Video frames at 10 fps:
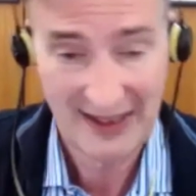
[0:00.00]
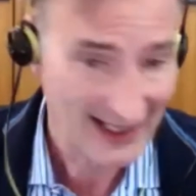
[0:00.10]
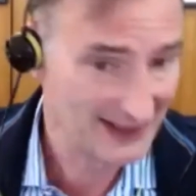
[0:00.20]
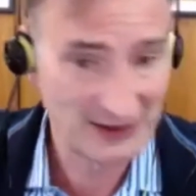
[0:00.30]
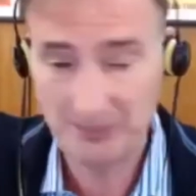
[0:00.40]

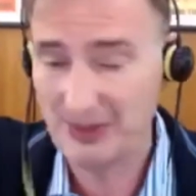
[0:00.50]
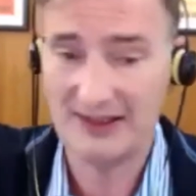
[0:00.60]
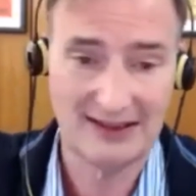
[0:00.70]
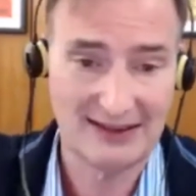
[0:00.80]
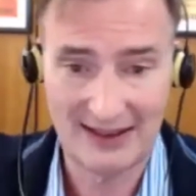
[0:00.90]
and they're
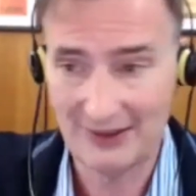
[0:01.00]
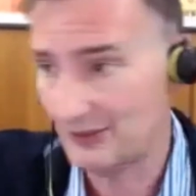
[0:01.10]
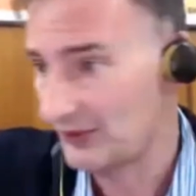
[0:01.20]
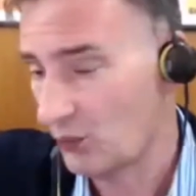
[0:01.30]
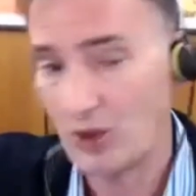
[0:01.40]
paying out
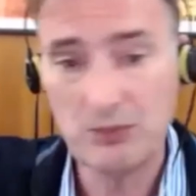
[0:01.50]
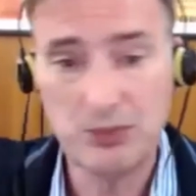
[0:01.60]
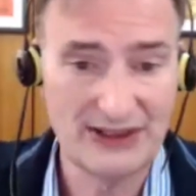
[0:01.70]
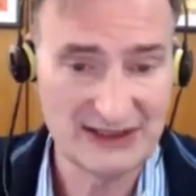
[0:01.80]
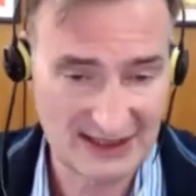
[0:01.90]

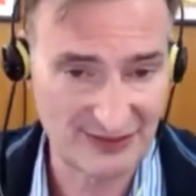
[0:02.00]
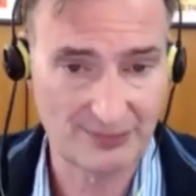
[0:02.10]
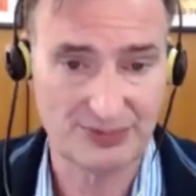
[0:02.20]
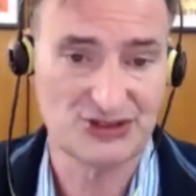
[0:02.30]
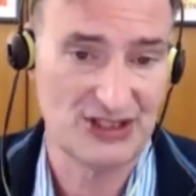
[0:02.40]

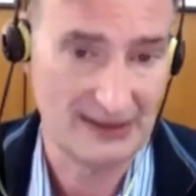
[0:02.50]
1.7%.